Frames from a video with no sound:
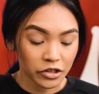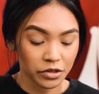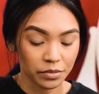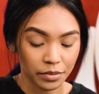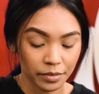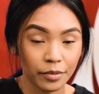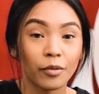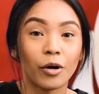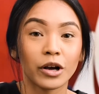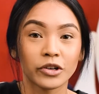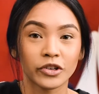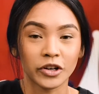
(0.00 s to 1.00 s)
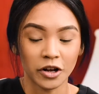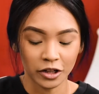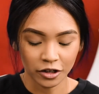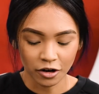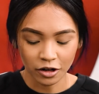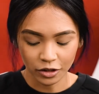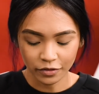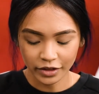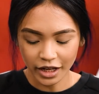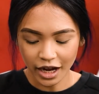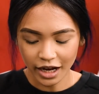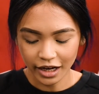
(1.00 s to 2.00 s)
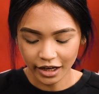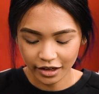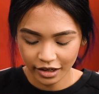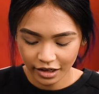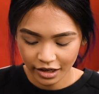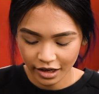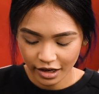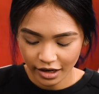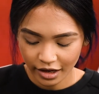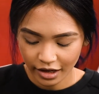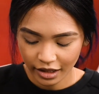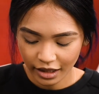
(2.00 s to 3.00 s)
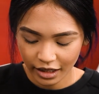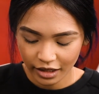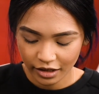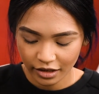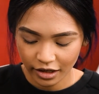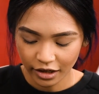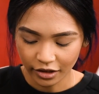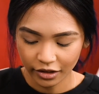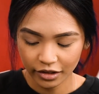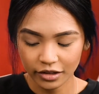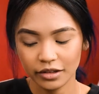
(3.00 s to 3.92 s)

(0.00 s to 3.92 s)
just wash the color all over the eyelid here.